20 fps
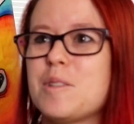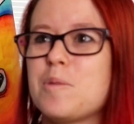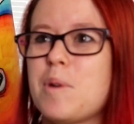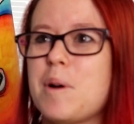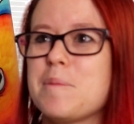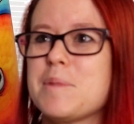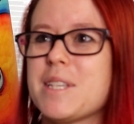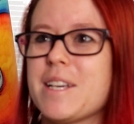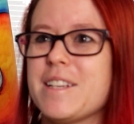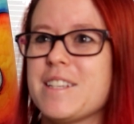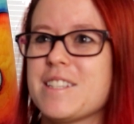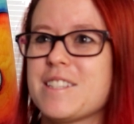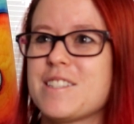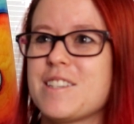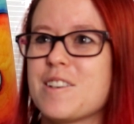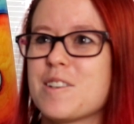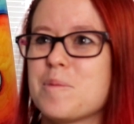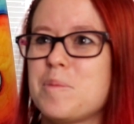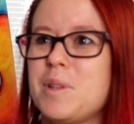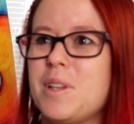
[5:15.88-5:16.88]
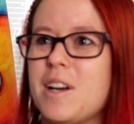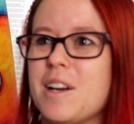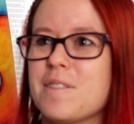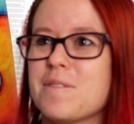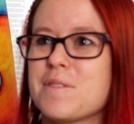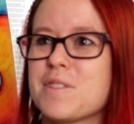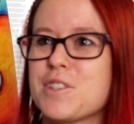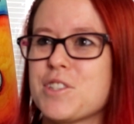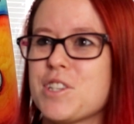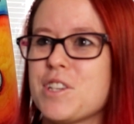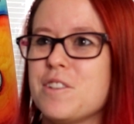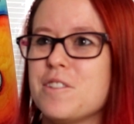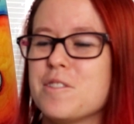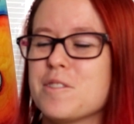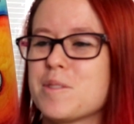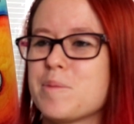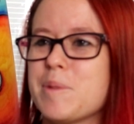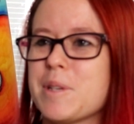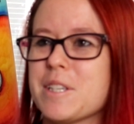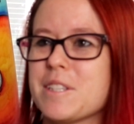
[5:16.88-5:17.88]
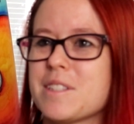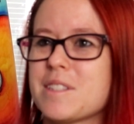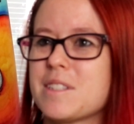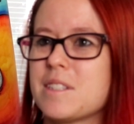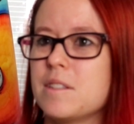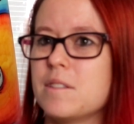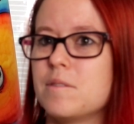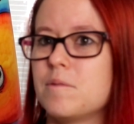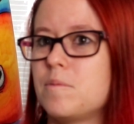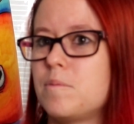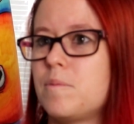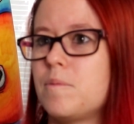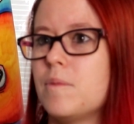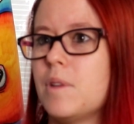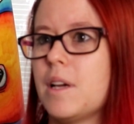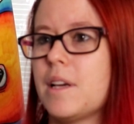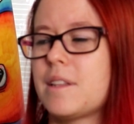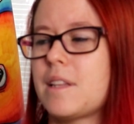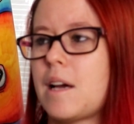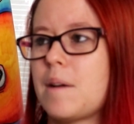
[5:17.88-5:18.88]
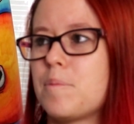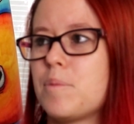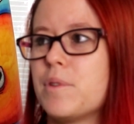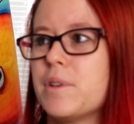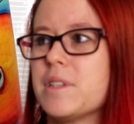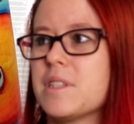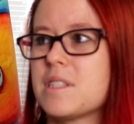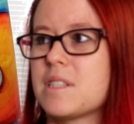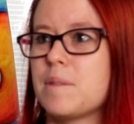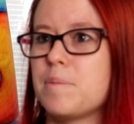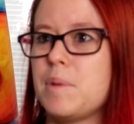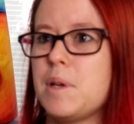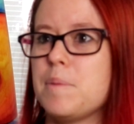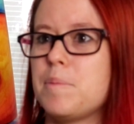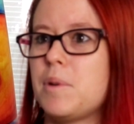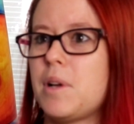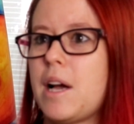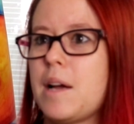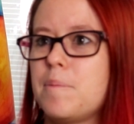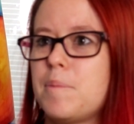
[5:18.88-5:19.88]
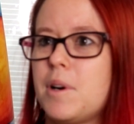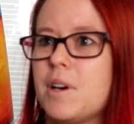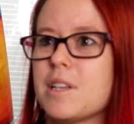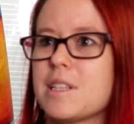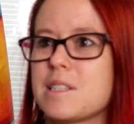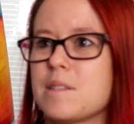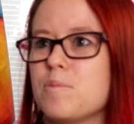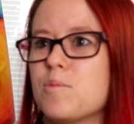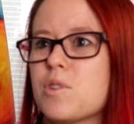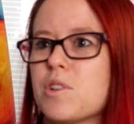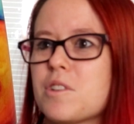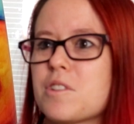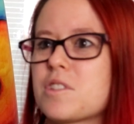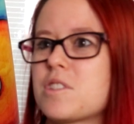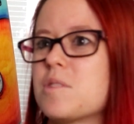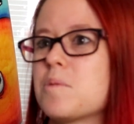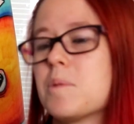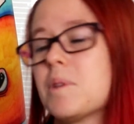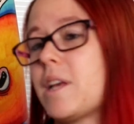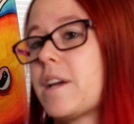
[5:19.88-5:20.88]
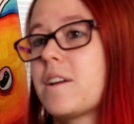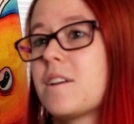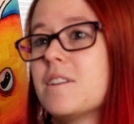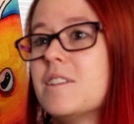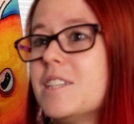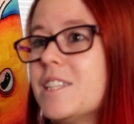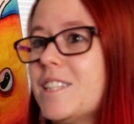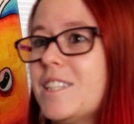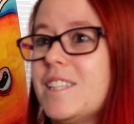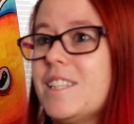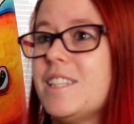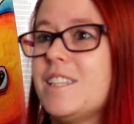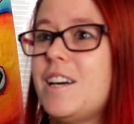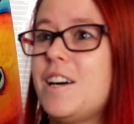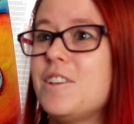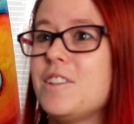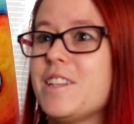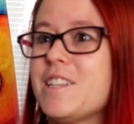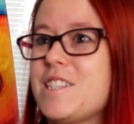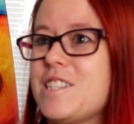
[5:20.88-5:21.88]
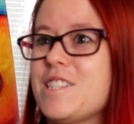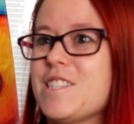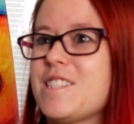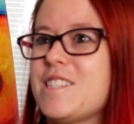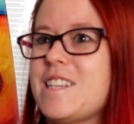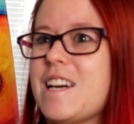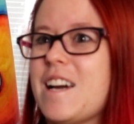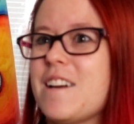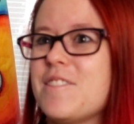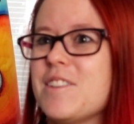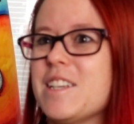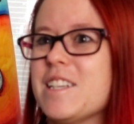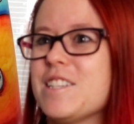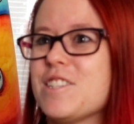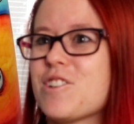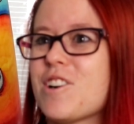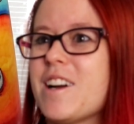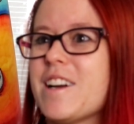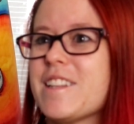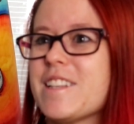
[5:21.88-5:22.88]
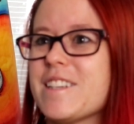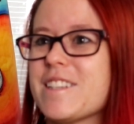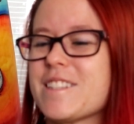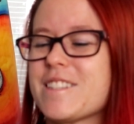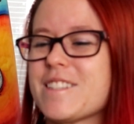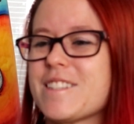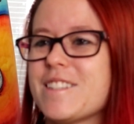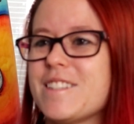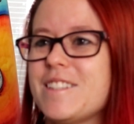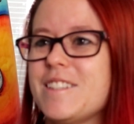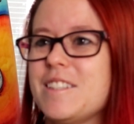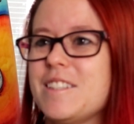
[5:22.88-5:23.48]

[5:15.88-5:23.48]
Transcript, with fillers: the website to start applying for shows because at that point some people had bought some work, so we're like, oh, let's just dive in and try this.